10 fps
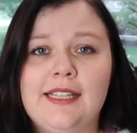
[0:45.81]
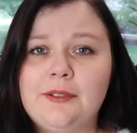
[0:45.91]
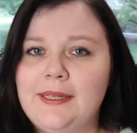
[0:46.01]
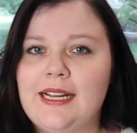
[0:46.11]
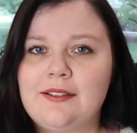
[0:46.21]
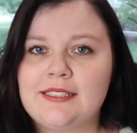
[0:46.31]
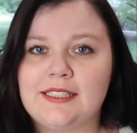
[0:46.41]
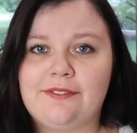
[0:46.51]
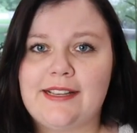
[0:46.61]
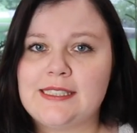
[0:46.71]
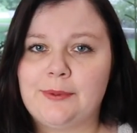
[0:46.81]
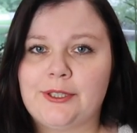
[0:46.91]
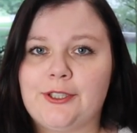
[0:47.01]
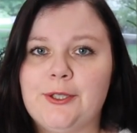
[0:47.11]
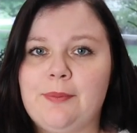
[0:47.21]
the other week I was in a Facebook
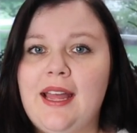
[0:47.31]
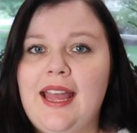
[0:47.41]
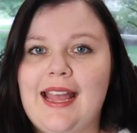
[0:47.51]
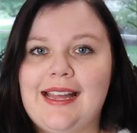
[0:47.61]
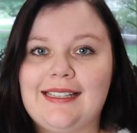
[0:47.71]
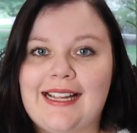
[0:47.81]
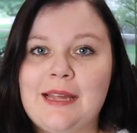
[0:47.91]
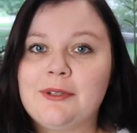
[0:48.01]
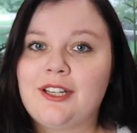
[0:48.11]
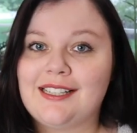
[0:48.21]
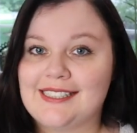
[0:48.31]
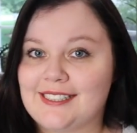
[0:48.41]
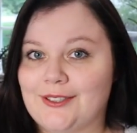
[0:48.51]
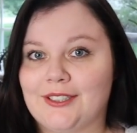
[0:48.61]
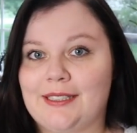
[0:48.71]
group and I came across this
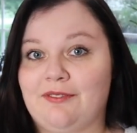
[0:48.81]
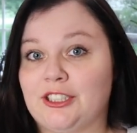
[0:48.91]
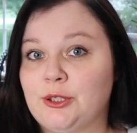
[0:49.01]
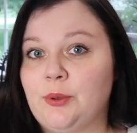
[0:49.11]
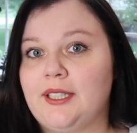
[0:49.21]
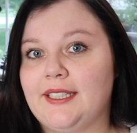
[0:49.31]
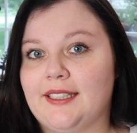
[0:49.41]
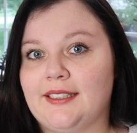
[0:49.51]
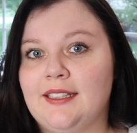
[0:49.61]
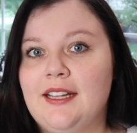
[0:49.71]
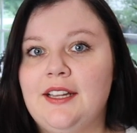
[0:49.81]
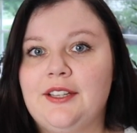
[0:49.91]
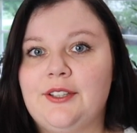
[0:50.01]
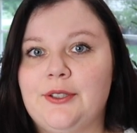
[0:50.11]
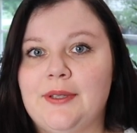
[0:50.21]
girl named Victoria,
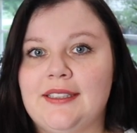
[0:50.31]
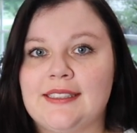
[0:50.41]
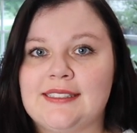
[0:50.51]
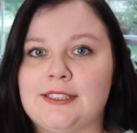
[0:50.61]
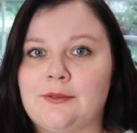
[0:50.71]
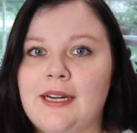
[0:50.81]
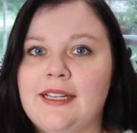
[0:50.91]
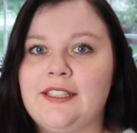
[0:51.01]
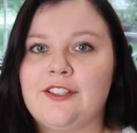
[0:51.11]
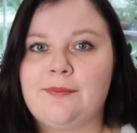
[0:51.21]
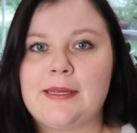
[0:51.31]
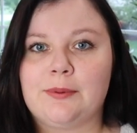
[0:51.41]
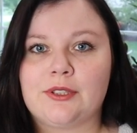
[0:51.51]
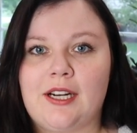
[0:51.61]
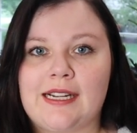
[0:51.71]
who in this thread of
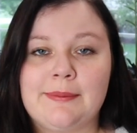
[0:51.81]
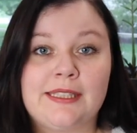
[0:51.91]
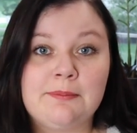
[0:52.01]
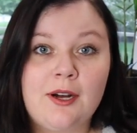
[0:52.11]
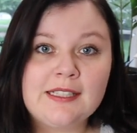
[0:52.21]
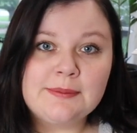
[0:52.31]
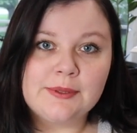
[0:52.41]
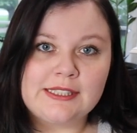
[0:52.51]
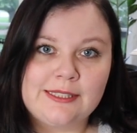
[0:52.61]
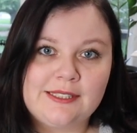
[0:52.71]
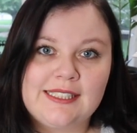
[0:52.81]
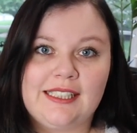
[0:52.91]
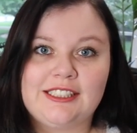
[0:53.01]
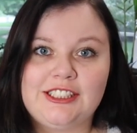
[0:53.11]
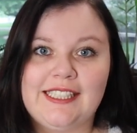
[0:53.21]
people talking about the moss poles they were
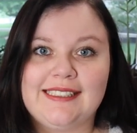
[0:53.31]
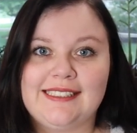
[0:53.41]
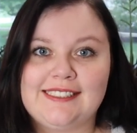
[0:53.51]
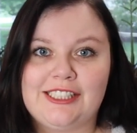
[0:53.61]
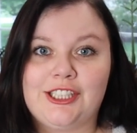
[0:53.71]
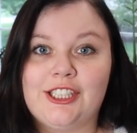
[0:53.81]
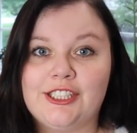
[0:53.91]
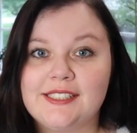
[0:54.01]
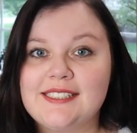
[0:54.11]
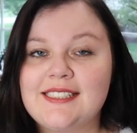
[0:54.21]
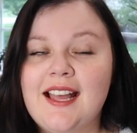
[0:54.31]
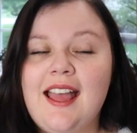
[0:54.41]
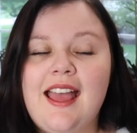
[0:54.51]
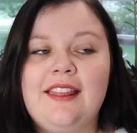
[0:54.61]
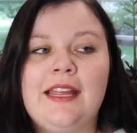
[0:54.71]
selling, she had listed hers
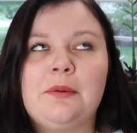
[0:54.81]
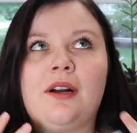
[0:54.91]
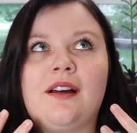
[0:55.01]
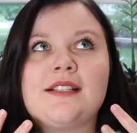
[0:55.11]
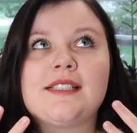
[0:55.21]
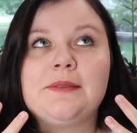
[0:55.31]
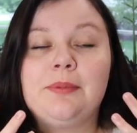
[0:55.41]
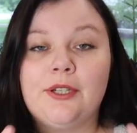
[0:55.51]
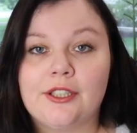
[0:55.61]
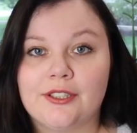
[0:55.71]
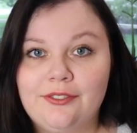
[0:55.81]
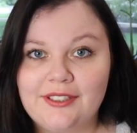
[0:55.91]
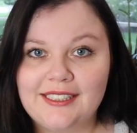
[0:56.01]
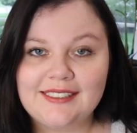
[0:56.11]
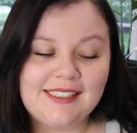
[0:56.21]
and they were honestly
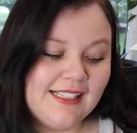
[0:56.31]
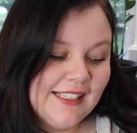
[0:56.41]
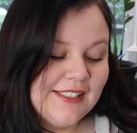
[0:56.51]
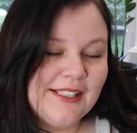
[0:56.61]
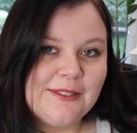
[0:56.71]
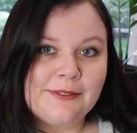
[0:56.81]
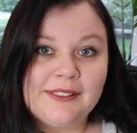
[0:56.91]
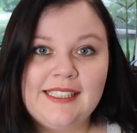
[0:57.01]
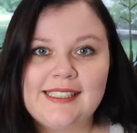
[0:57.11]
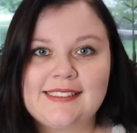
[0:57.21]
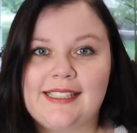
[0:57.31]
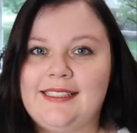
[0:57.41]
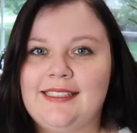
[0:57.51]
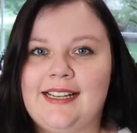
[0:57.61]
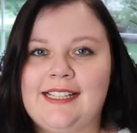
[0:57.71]
perfect. So I was really
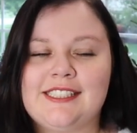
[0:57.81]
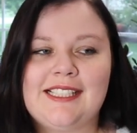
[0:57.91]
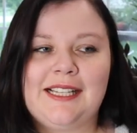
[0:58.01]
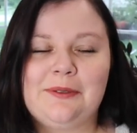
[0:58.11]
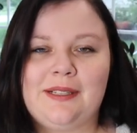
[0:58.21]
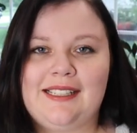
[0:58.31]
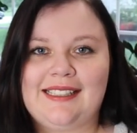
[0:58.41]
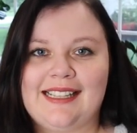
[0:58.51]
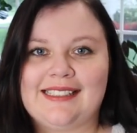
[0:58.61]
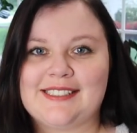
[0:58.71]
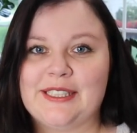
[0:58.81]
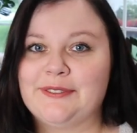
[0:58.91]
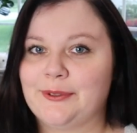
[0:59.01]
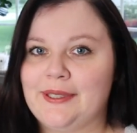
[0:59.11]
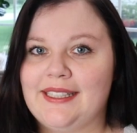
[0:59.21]
excited. I just kind of wanted to get this
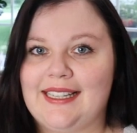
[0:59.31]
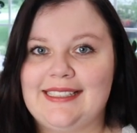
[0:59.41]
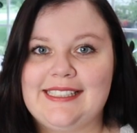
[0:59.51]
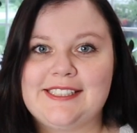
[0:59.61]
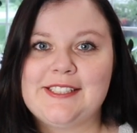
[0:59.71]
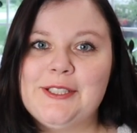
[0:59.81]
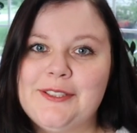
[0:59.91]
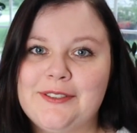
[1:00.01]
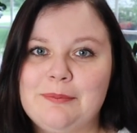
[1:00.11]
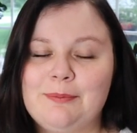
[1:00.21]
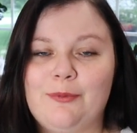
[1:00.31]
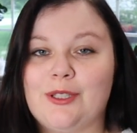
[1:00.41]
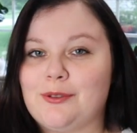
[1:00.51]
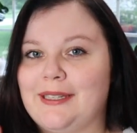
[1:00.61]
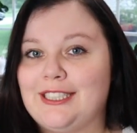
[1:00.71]
over with. I needed two of them, one
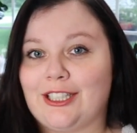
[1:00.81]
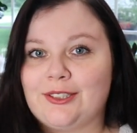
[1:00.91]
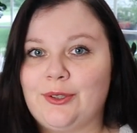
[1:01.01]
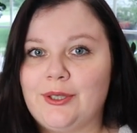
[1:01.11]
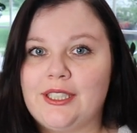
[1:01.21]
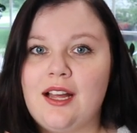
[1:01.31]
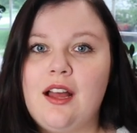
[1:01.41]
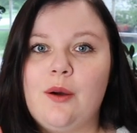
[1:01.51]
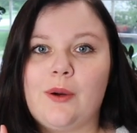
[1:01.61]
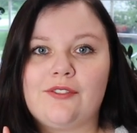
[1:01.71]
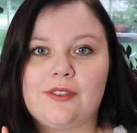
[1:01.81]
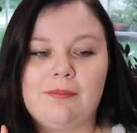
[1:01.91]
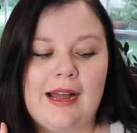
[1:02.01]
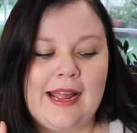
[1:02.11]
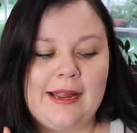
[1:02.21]
for my Dark Lord, one for
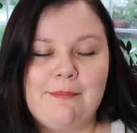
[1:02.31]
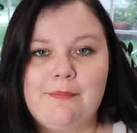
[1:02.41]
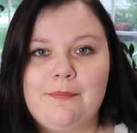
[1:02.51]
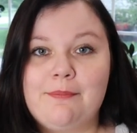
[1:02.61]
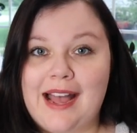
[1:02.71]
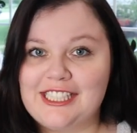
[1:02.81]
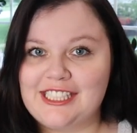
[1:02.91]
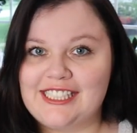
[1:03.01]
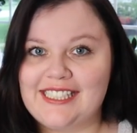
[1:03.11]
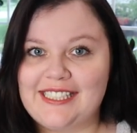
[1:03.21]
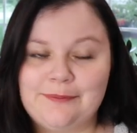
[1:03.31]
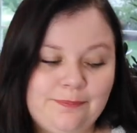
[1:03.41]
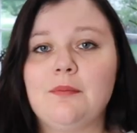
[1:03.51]
my Majesty.